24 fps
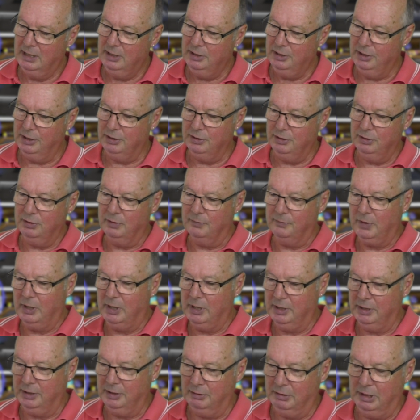You can do it
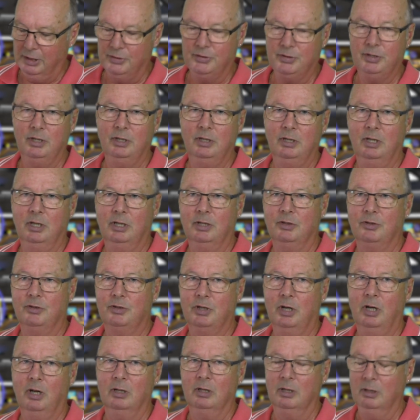via your L C D
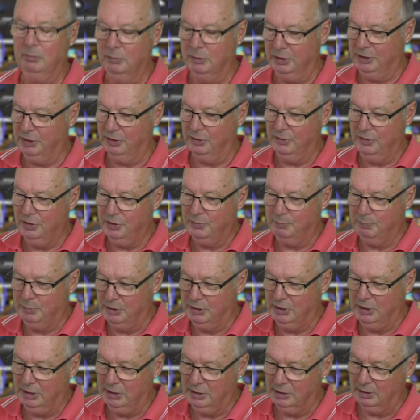controller, which on this
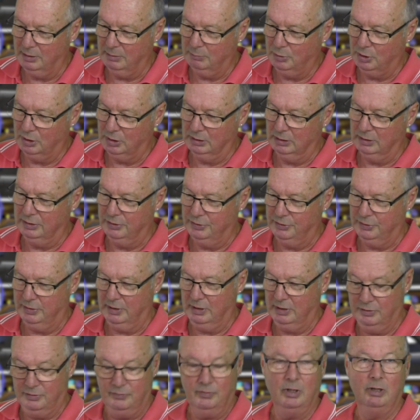particular model is,
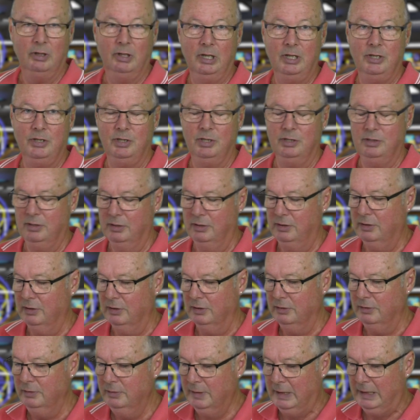is very easy to
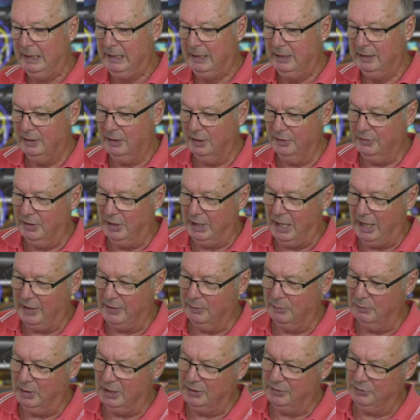do. On the
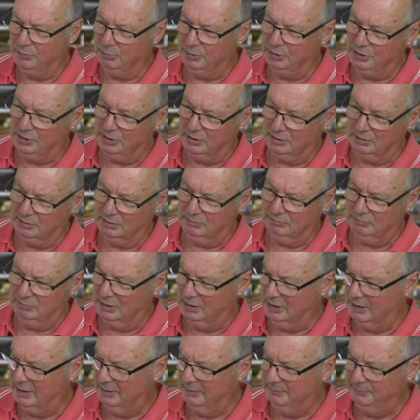other ones, which are
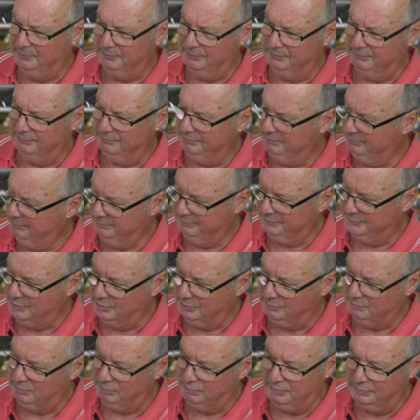um,
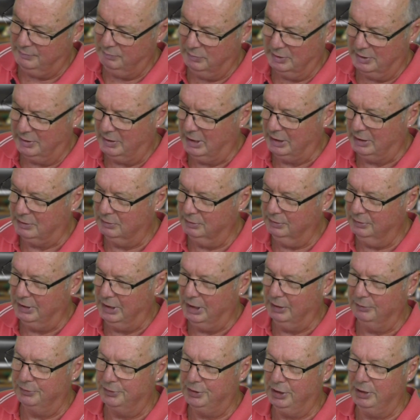the, what are they called,
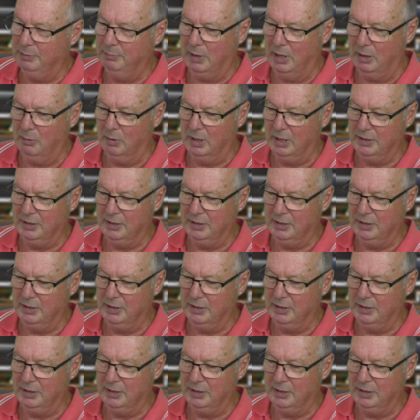the El Cheapo